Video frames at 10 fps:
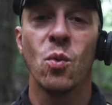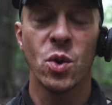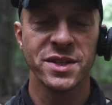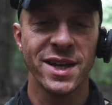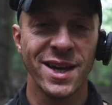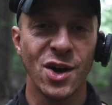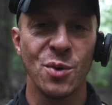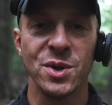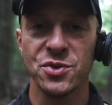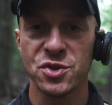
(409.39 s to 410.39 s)
Once I get
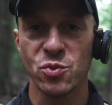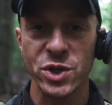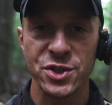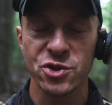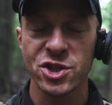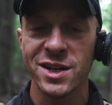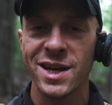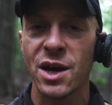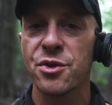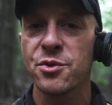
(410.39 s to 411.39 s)
home, I'll do some research on
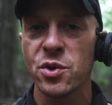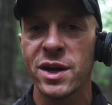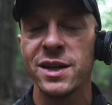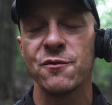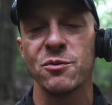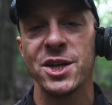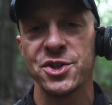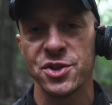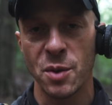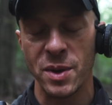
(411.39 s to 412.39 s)
it. I'll throw that
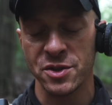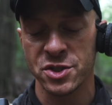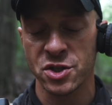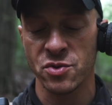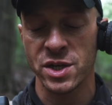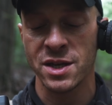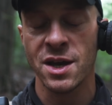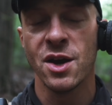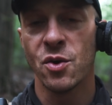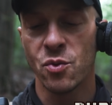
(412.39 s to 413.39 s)
information up on the screen
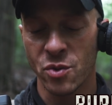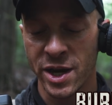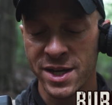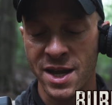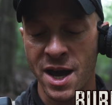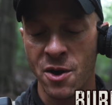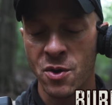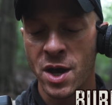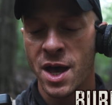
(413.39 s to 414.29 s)
right now.